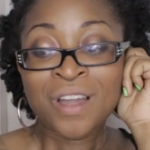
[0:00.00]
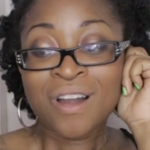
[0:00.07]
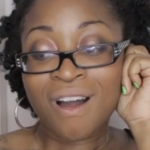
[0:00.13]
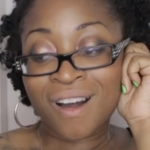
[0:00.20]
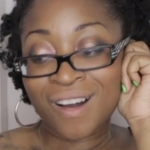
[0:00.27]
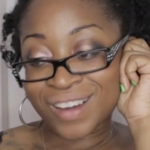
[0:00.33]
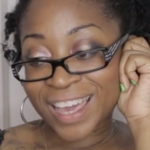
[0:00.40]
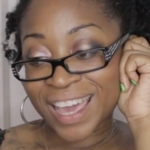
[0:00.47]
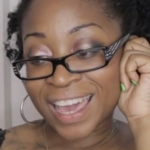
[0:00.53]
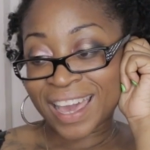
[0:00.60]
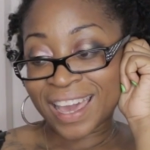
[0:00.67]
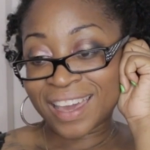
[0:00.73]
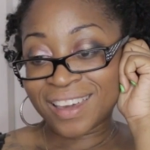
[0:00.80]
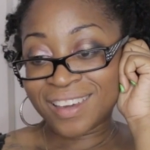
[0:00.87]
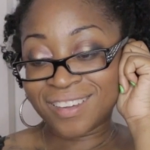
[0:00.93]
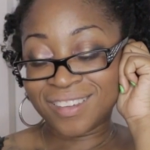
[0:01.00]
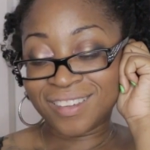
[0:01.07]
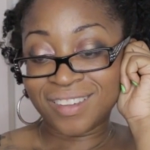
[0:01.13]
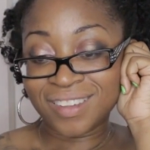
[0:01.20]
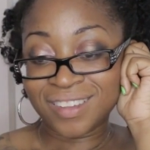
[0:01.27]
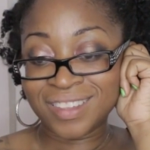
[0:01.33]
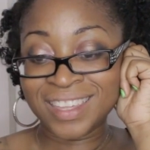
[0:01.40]
Okay,
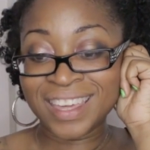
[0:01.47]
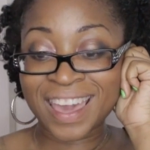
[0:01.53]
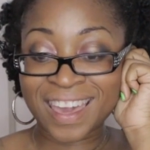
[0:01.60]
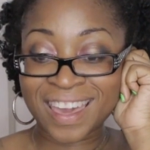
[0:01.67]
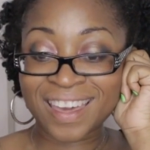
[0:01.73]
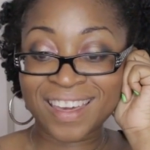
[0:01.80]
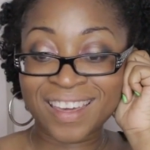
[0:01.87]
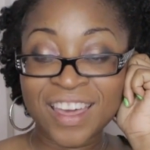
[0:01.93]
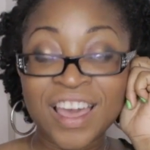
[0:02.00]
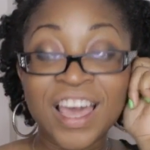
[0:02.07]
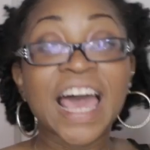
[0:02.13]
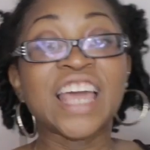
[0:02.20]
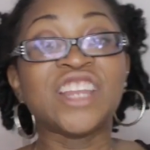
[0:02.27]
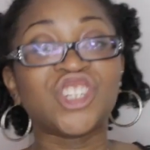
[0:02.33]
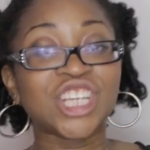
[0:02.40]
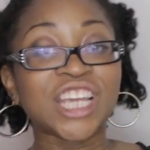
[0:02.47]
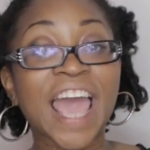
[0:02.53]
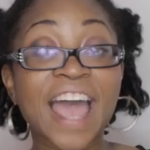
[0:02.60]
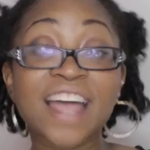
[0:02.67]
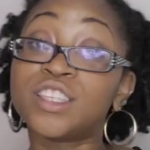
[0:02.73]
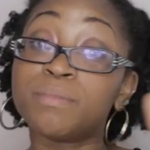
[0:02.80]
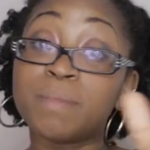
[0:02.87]
yeah. And she
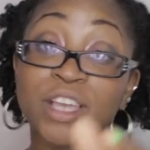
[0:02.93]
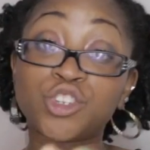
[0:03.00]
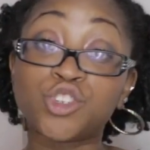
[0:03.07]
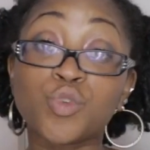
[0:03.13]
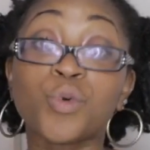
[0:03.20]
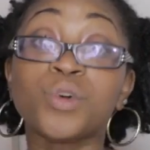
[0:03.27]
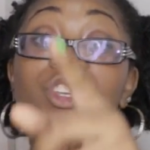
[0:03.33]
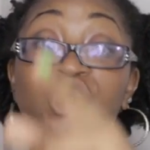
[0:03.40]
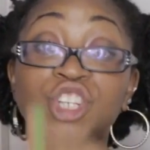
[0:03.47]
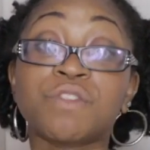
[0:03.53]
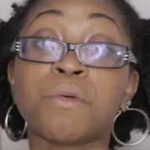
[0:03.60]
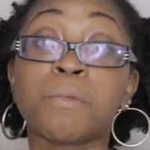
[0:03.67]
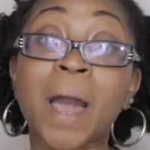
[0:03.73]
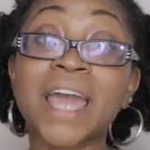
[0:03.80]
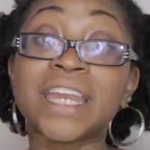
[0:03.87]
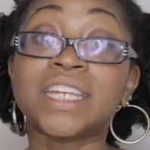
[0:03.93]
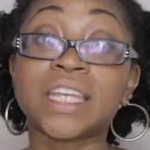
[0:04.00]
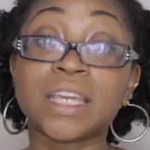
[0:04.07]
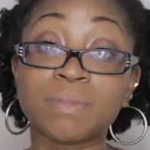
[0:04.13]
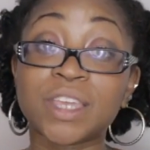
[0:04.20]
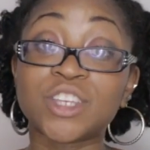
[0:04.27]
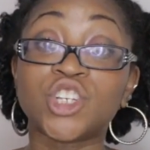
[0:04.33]
had to make sure that she reminded
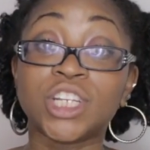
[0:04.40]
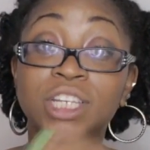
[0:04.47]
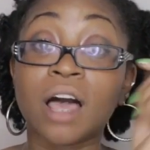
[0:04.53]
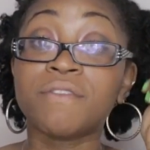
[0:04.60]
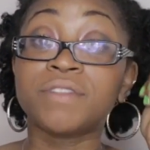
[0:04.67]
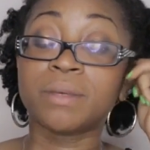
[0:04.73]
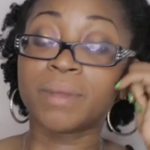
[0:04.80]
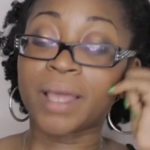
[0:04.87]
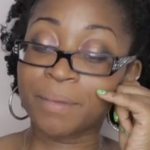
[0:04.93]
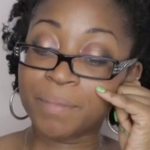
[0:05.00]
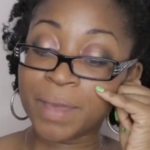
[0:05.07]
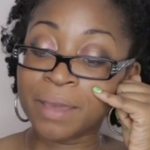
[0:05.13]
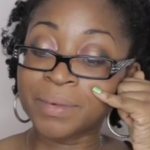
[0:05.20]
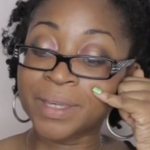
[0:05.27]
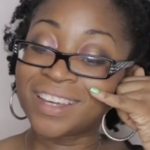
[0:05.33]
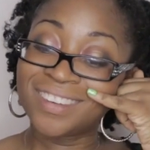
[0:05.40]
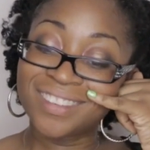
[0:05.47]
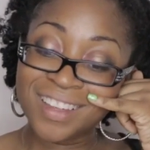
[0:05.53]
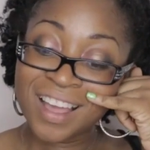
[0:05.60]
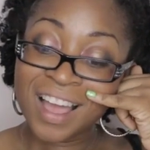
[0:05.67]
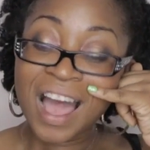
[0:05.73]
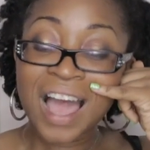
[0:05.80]
him that she loves him. Like, baby,
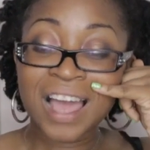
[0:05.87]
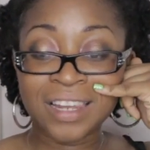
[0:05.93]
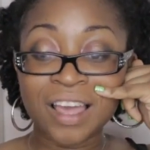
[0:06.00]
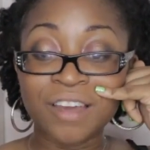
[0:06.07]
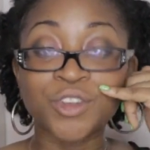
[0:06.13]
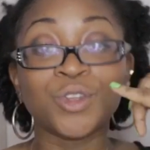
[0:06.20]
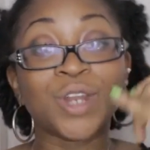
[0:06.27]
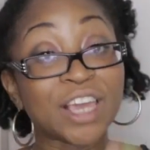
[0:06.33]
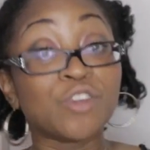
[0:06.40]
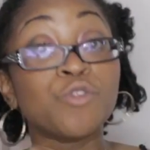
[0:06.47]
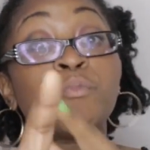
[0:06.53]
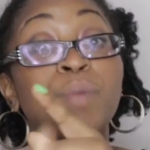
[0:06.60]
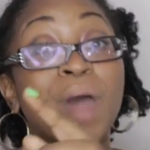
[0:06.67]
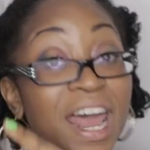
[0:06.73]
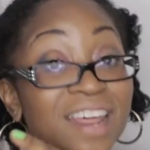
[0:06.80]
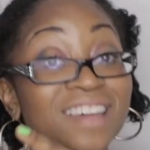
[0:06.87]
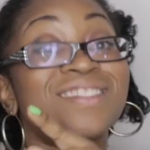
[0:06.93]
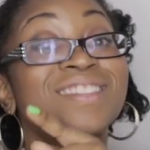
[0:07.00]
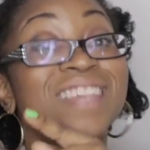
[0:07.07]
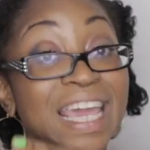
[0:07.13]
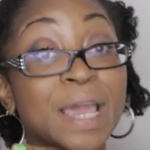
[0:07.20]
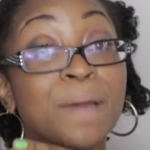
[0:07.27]
I love you. Like, you better
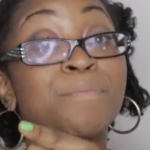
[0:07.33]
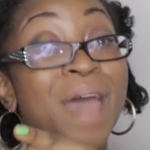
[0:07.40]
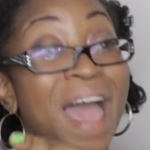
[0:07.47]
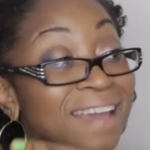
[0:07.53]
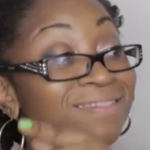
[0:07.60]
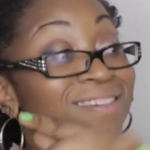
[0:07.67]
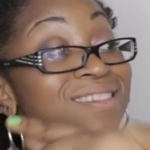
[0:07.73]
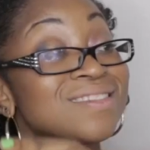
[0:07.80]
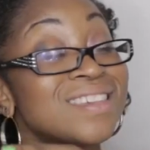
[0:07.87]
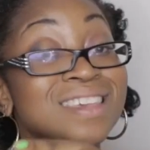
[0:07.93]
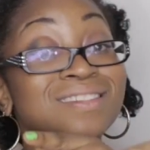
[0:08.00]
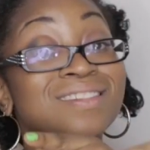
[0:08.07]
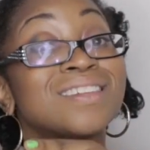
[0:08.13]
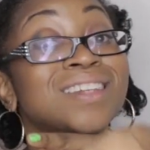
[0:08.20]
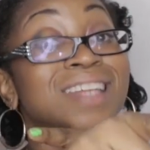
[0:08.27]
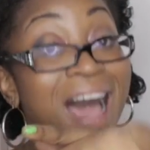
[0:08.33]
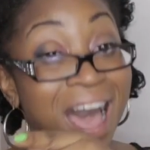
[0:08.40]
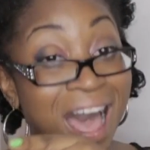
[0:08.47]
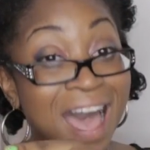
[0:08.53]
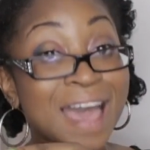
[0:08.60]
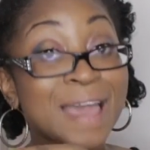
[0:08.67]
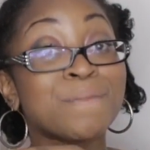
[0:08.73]
say it back. This is the
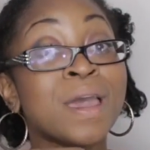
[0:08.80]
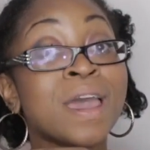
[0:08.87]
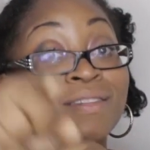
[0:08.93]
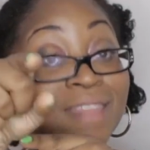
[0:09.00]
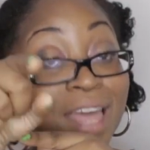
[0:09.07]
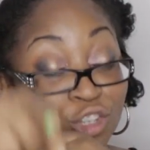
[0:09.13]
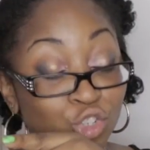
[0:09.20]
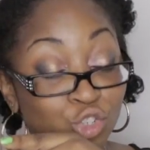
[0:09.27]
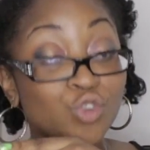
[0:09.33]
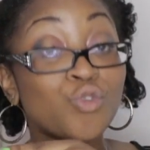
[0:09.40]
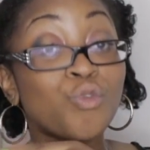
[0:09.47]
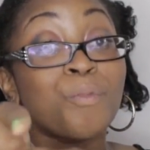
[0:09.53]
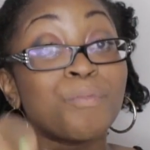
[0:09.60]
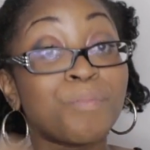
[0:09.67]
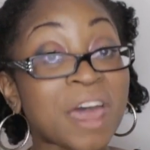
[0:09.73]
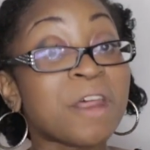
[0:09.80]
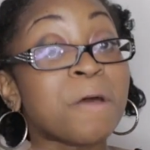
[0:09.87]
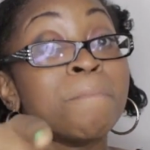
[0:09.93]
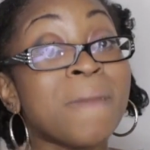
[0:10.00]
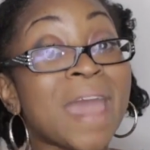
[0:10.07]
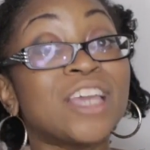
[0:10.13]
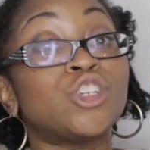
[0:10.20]
time that you
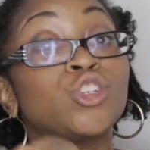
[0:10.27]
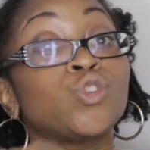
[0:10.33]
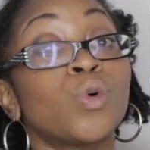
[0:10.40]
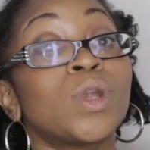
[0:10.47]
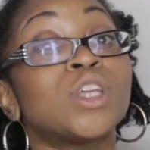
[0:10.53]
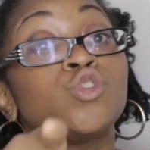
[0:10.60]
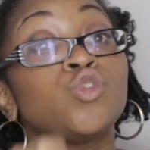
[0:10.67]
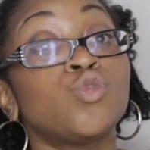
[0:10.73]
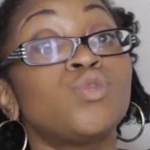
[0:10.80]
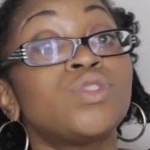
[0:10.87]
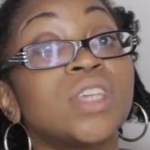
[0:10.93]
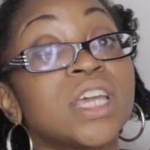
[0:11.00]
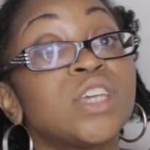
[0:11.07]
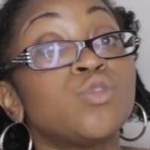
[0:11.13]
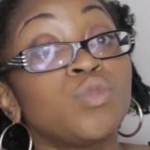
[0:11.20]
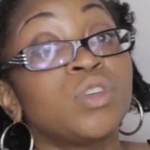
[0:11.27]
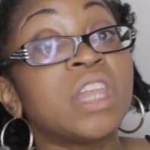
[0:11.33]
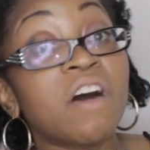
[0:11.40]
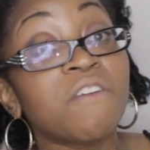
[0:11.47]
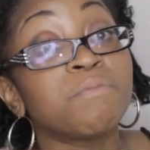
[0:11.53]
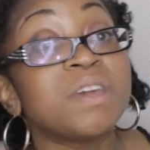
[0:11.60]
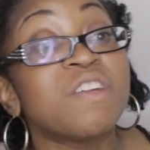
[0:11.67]
better make sure that you say you
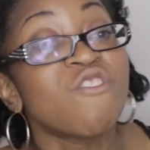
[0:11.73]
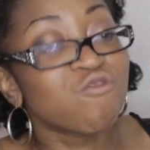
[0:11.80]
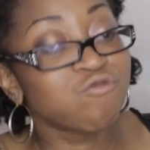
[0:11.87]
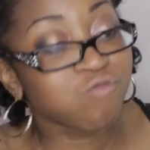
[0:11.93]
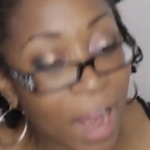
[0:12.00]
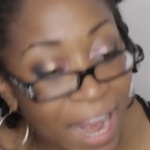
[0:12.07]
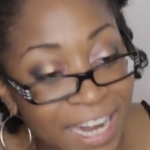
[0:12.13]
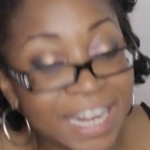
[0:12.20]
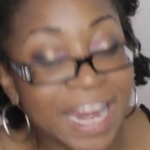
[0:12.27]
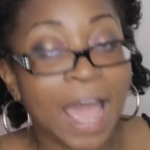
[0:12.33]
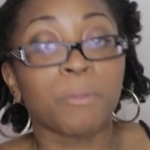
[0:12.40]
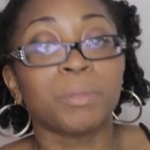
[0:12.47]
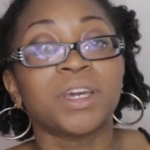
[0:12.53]
love me right now.